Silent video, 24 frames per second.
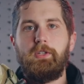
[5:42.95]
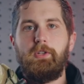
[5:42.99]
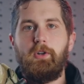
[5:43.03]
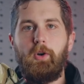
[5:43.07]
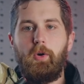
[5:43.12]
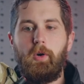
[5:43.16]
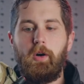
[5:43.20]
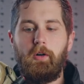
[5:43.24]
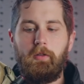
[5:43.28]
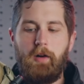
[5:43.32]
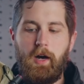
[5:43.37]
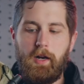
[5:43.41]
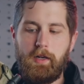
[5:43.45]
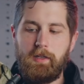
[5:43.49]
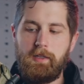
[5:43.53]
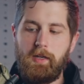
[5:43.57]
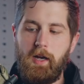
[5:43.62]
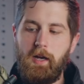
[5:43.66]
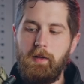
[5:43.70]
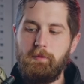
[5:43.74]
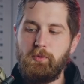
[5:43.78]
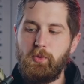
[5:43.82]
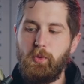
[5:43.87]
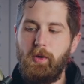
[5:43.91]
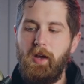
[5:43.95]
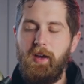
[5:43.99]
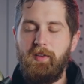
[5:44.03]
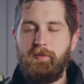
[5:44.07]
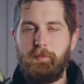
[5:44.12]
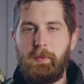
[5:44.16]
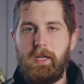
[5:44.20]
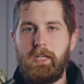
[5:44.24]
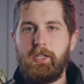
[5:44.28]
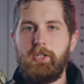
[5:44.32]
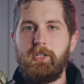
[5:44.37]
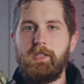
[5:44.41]
You know, a lot of times we'll
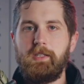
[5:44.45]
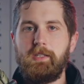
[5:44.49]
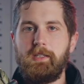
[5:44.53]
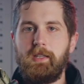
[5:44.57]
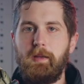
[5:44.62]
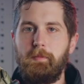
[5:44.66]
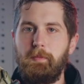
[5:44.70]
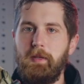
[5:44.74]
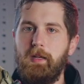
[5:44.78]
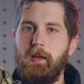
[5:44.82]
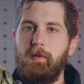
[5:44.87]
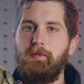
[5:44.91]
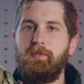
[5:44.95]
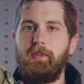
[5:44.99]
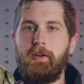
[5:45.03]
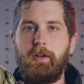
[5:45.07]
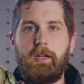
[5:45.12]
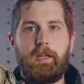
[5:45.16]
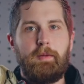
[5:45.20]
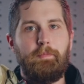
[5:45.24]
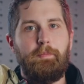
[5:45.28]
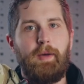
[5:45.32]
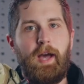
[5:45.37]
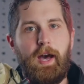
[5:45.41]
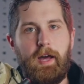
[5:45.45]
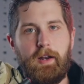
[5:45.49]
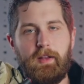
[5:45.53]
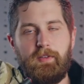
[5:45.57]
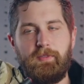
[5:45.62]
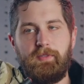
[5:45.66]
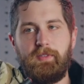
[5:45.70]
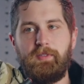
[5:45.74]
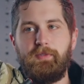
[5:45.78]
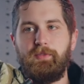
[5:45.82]
have patients that become very combative.